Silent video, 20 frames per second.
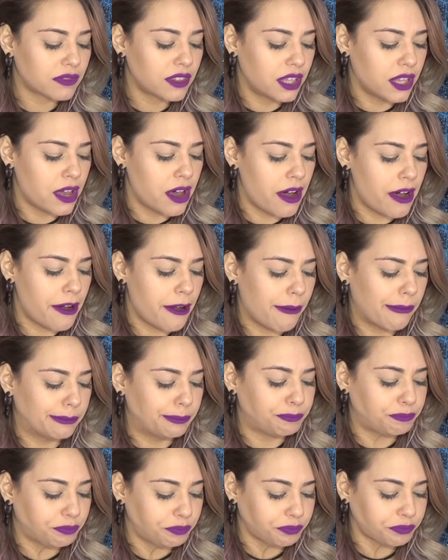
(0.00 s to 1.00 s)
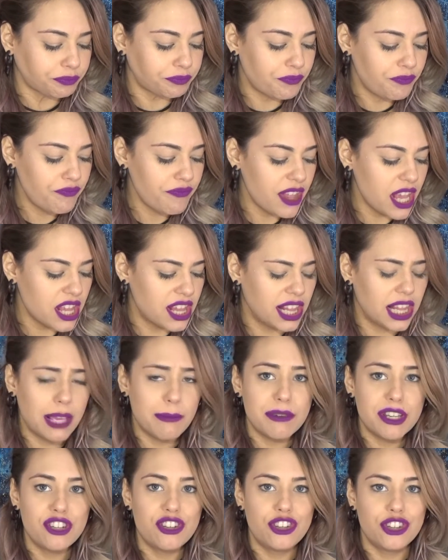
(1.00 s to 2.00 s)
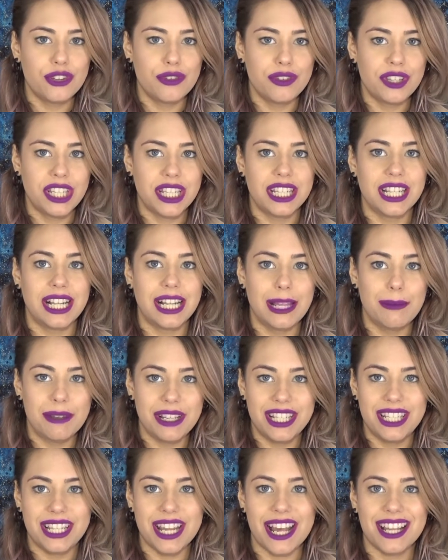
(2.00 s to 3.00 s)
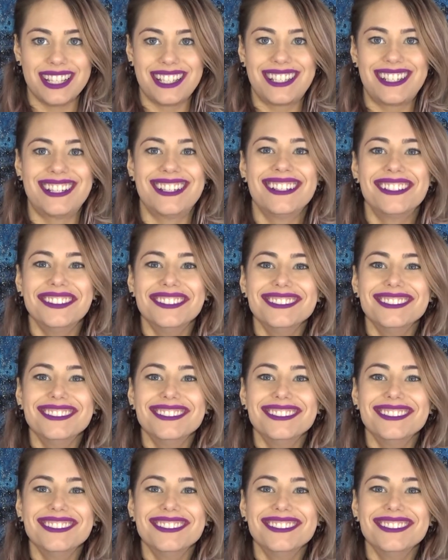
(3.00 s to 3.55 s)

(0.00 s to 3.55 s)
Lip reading: The lemon juice and the lemon zest